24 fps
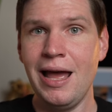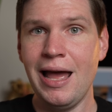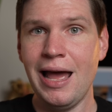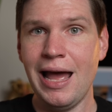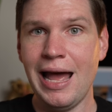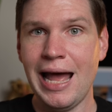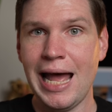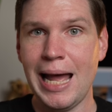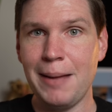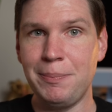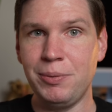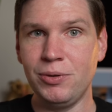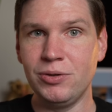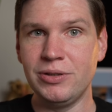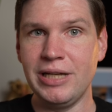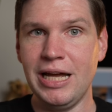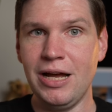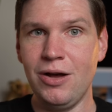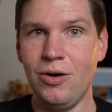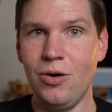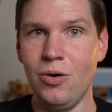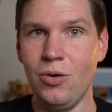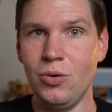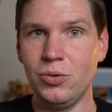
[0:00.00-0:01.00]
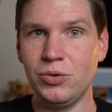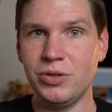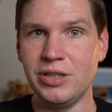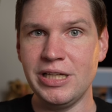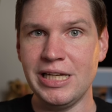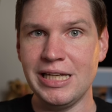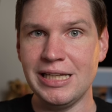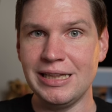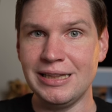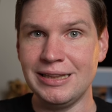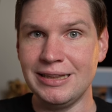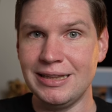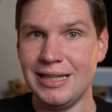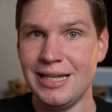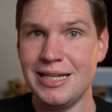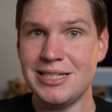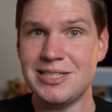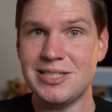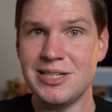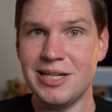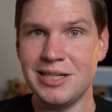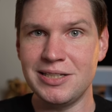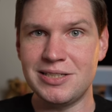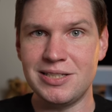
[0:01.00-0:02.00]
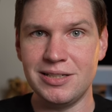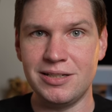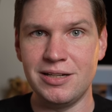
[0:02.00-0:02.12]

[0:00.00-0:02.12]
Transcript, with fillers: Apple not only listening to